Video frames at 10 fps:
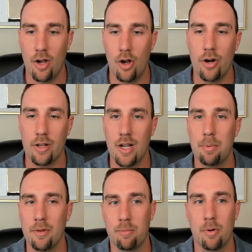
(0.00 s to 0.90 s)
on a
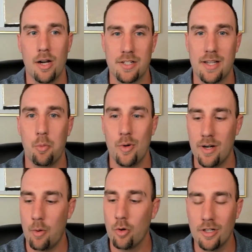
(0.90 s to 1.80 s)
couple of projects. I went.
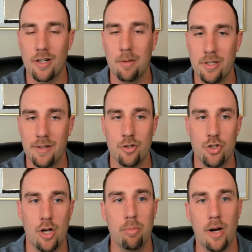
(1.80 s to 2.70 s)
I worked on a couple of different
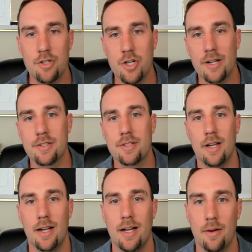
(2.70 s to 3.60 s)
shell projects,
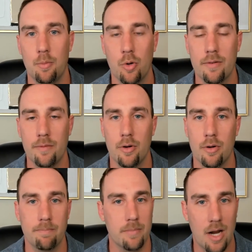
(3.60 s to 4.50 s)
uh, working
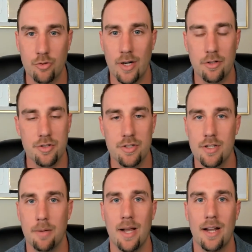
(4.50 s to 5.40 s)
for contractors and
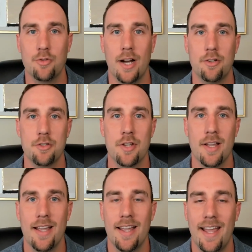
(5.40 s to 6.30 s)
subcontractors,
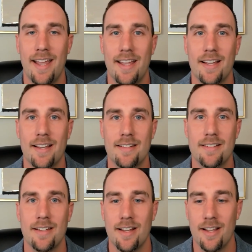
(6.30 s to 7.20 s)

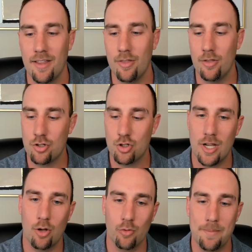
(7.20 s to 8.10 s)
and the
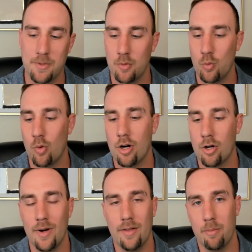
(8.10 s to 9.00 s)
shell reps would
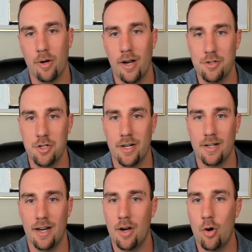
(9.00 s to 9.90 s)
walk around the project,
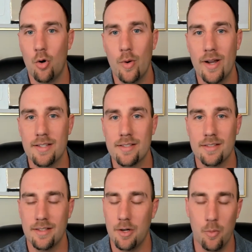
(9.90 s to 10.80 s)
I always,
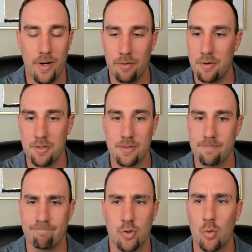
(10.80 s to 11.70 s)
you know, whenever I was
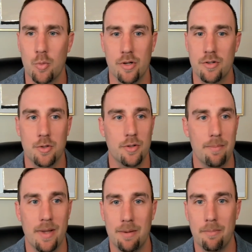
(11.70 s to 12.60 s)
21 years old, I
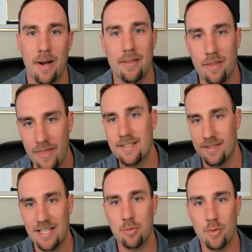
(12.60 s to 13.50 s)
made up my mind that that's,
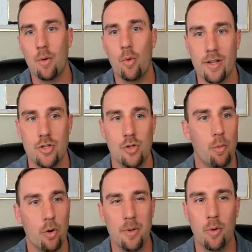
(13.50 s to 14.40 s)
that's what I want to do. I
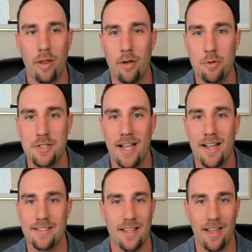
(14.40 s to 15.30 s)
want to be one of those
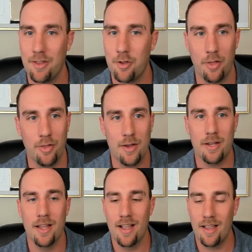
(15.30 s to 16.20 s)
guys. I, th- I thought that they,
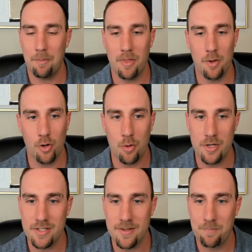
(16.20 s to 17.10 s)
I mean, they were
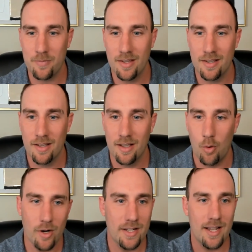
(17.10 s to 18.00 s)
always
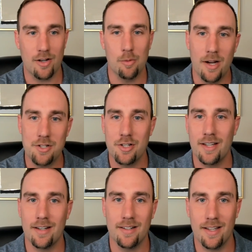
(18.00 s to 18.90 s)
one kind of curmudgeon
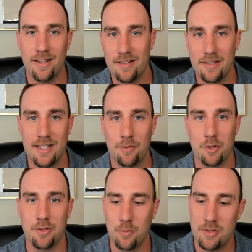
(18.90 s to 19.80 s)
and, and
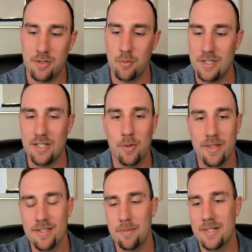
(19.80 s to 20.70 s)
difficult to, to deal
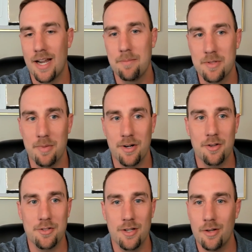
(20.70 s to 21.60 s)
with sometimes, but
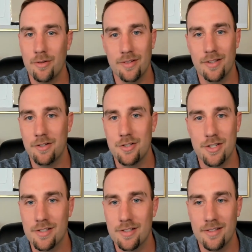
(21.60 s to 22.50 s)
also they're
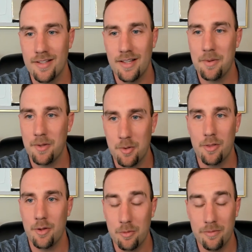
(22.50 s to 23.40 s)
just, I mean, they were,
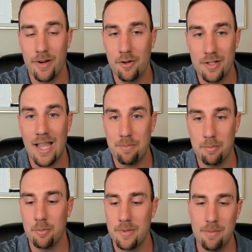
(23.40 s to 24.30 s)
they were very
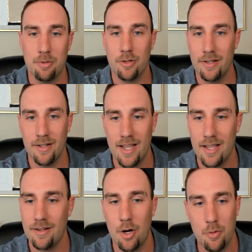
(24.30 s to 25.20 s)
capable people and,
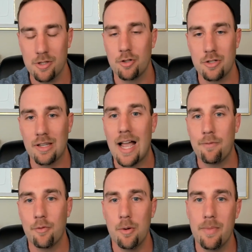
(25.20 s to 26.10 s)
and always learned a
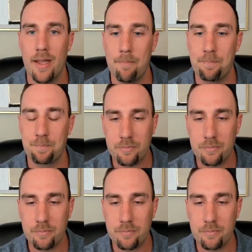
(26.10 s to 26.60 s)
lot from them.